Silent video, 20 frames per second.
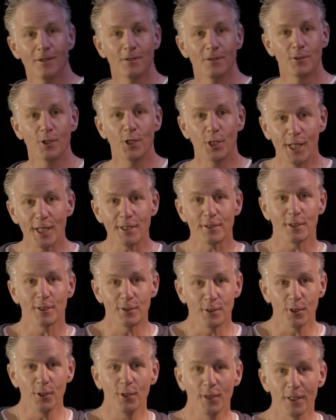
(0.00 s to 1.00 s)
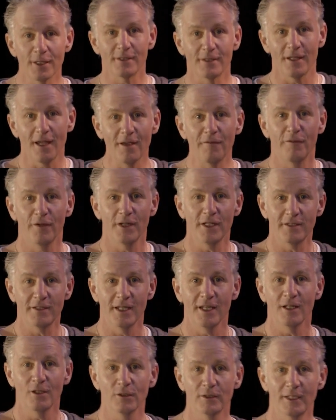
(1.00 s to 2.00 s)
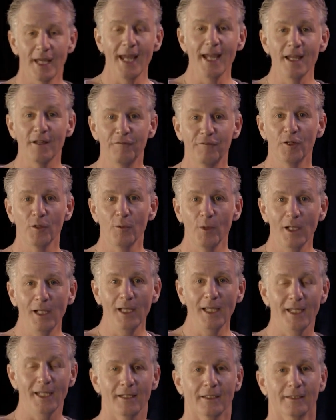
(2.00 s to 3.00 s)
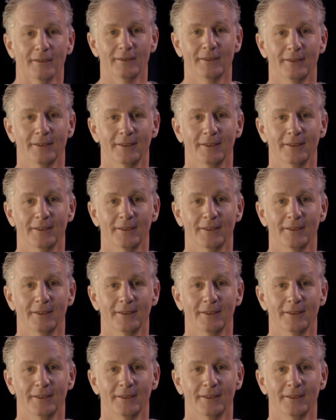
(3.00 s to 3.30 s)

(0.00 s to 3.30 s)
So you get to do this every single day if you're willing.